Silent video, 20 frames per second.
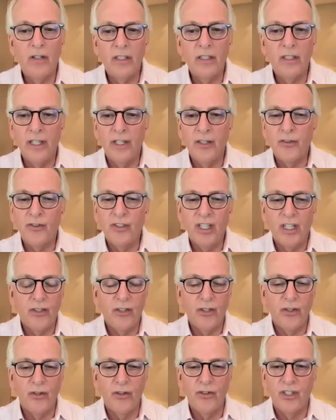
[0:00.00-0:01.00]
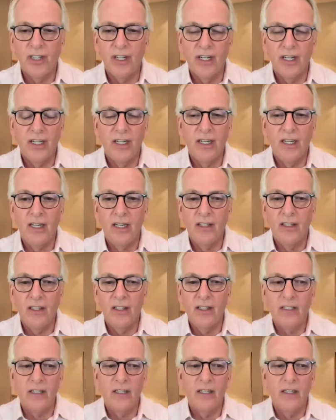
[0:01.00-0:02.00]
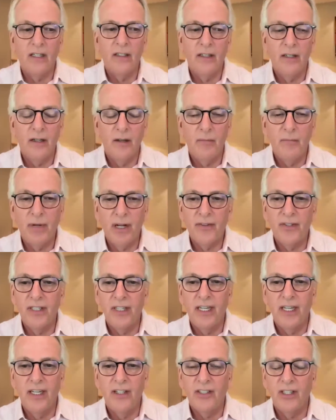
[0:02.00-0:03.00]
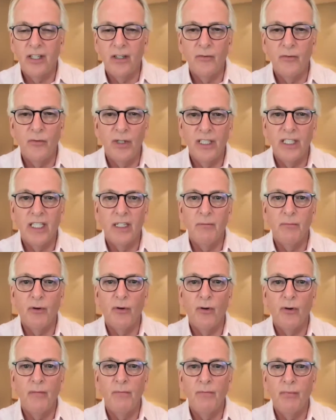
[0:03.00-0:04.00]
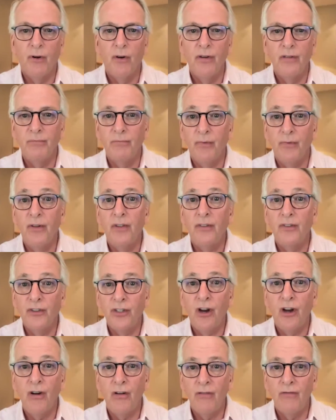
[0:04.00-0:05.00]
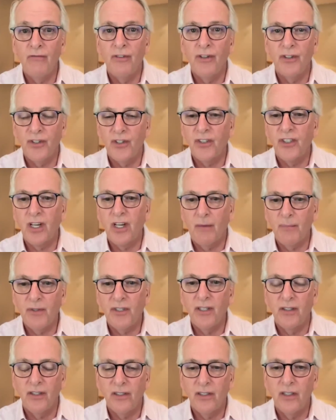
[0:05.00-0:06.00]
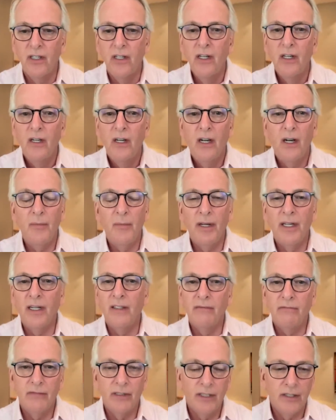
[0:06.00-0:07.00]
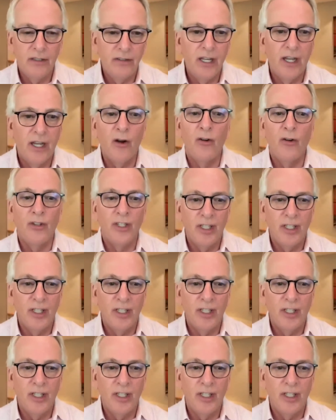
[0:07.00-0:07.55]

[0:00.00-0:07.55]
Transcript: interesting, Susan. I think Bethany hits on a really important point, tone versus substance. I mean, not only